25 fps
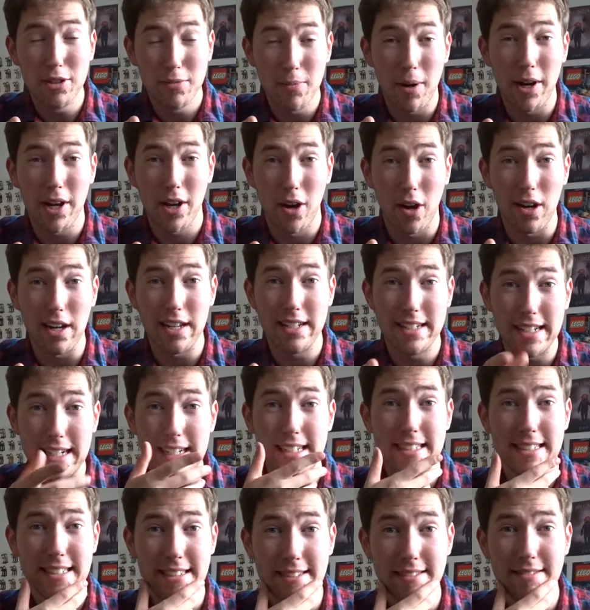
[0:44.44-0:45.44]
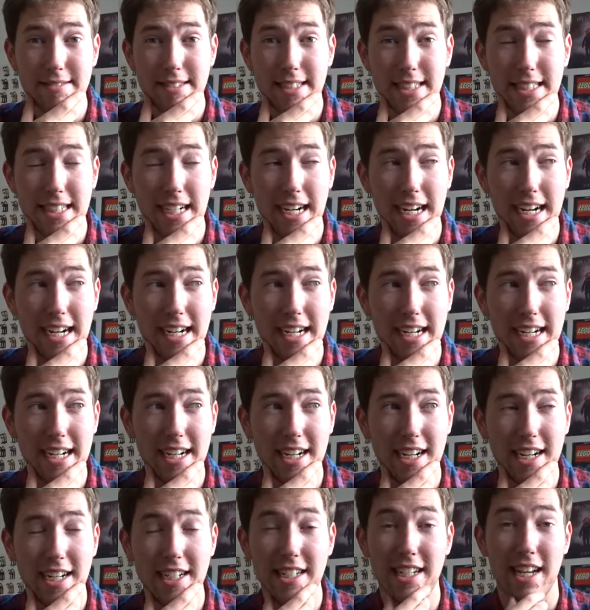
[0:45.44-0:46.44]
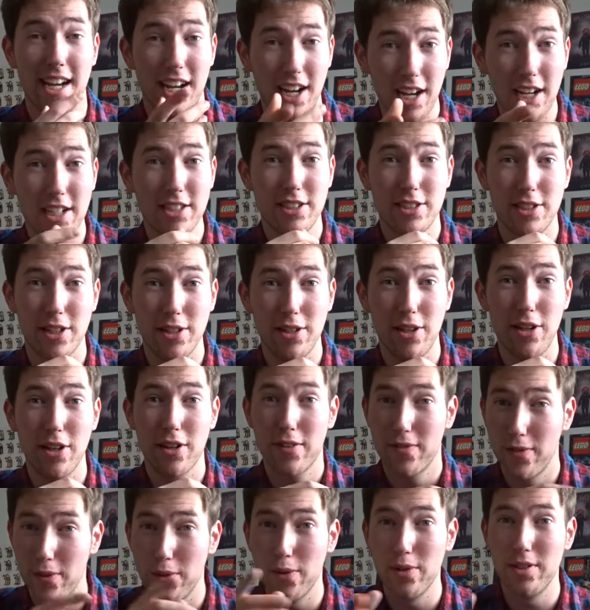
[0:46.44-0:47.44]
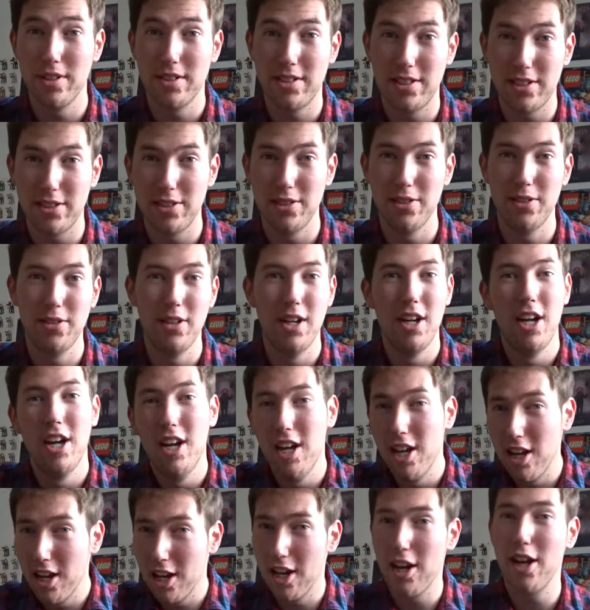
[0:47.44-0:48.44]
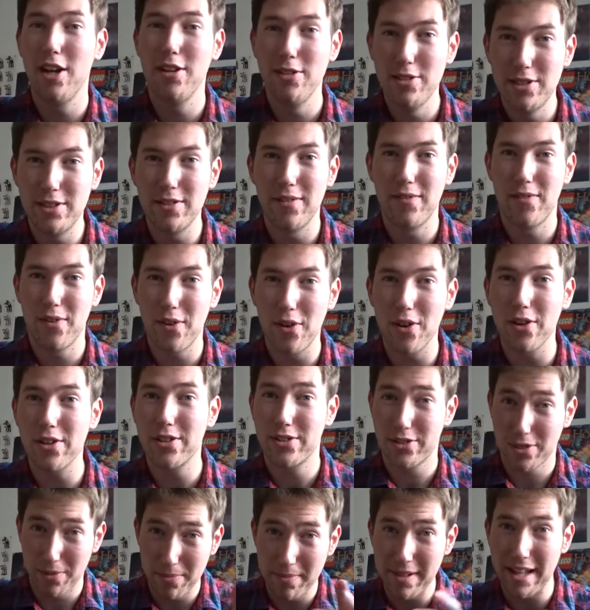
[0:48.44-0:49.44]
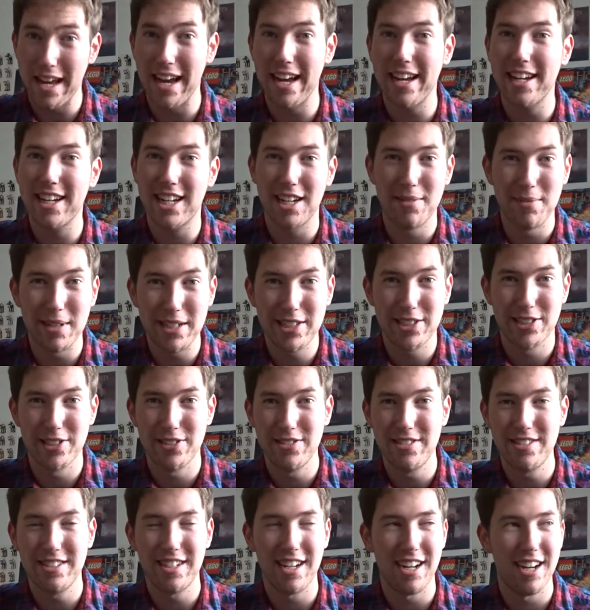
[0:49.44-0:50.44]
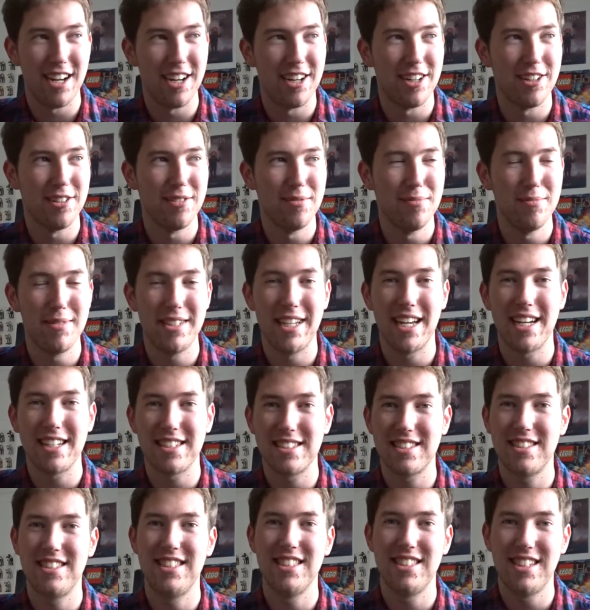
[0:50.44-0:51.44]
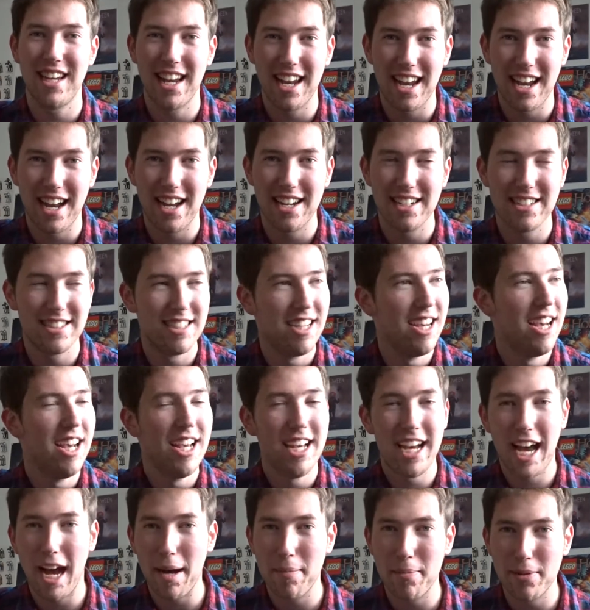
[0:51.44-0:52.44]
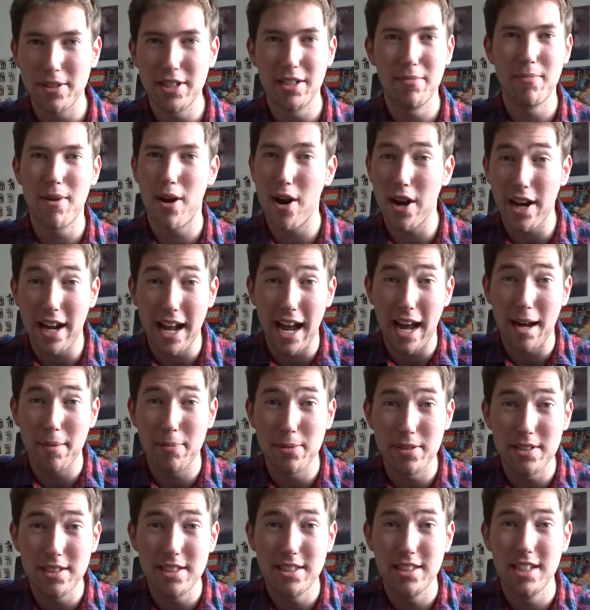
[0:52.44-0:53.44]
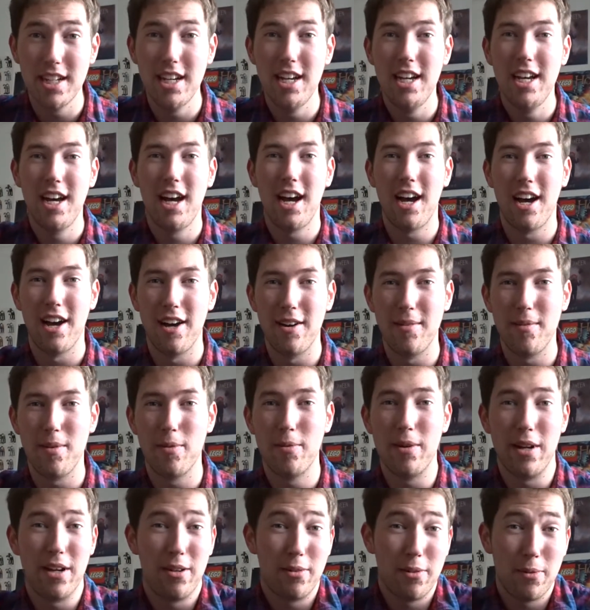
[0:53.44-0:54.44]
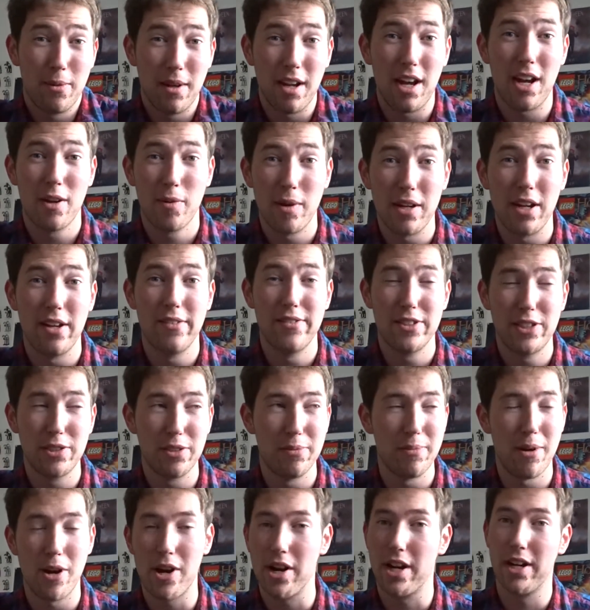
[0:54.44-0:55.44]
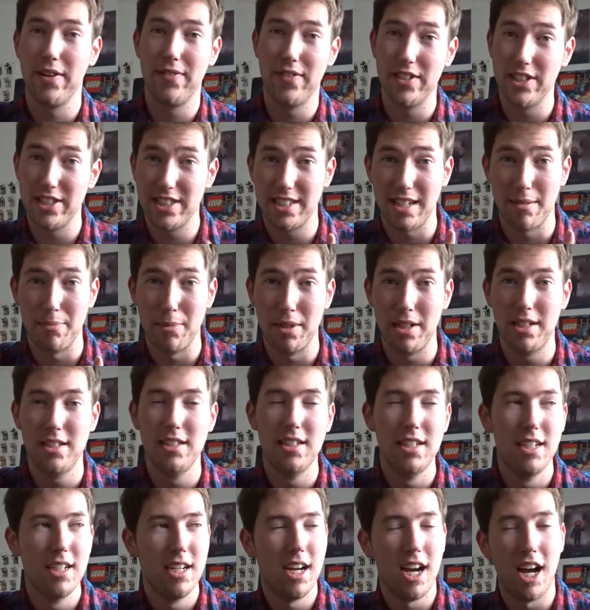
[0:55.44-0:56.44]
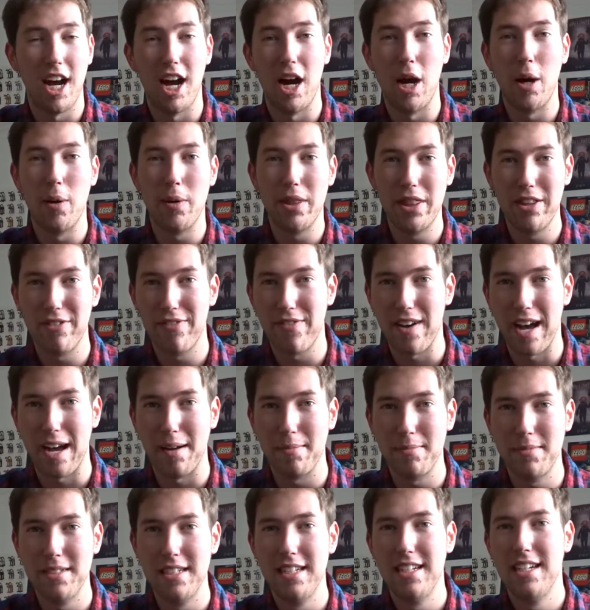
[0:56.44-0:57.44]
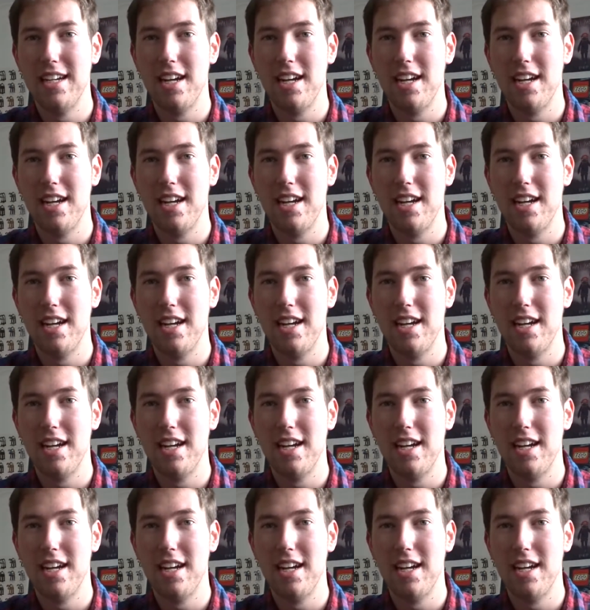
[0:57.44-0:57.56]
was my holiday. So look forward to loads of vlogs from that coming soon. Yes, Disneyland happened, America happened. I went over to America for the summer with the fam.